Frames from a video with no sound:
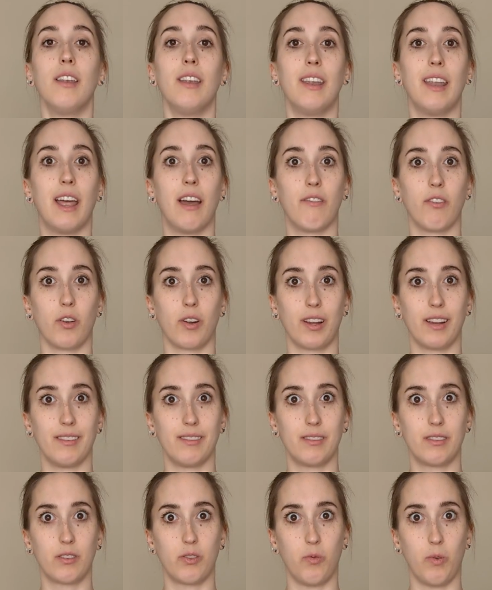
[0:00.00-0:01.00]
never get
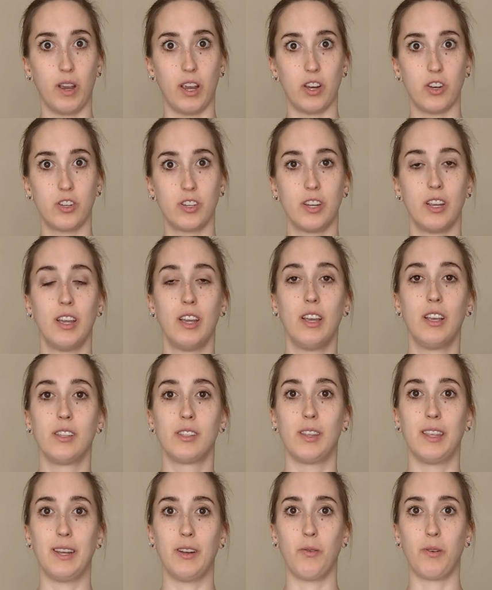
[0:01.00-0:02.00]
squished,
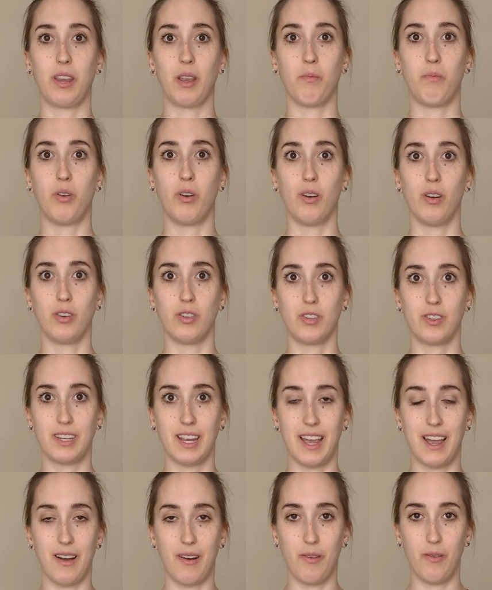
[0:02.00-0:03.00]
so they don't get pushed
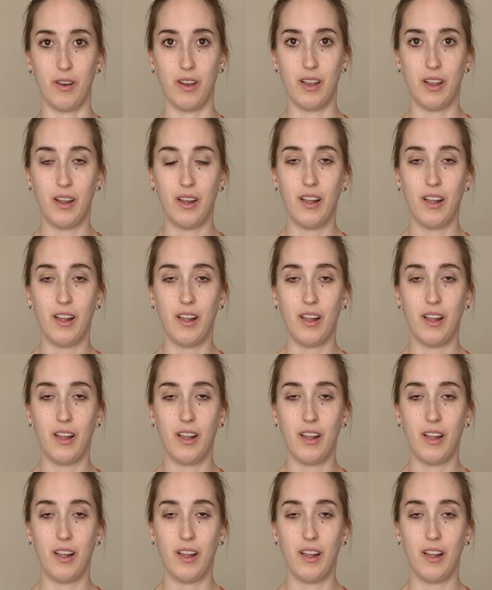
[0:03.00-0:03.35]
down.